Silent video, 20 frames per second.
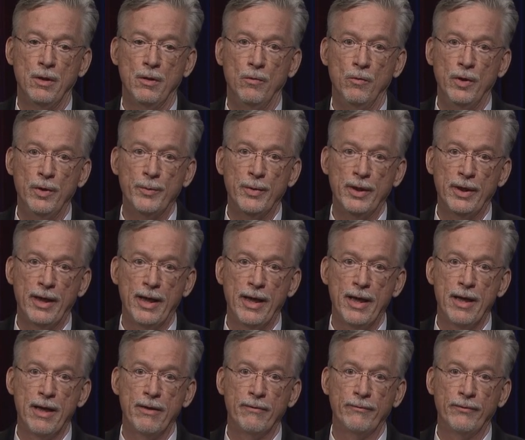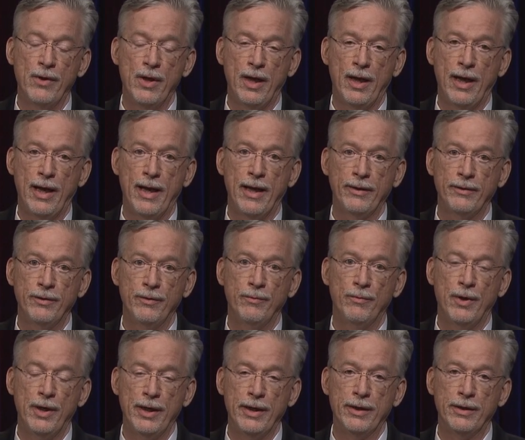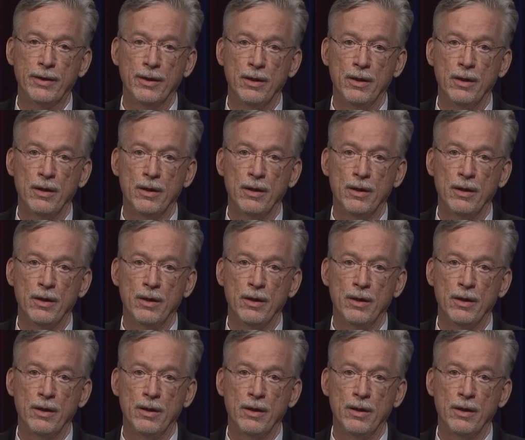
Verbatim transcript: Women have had the right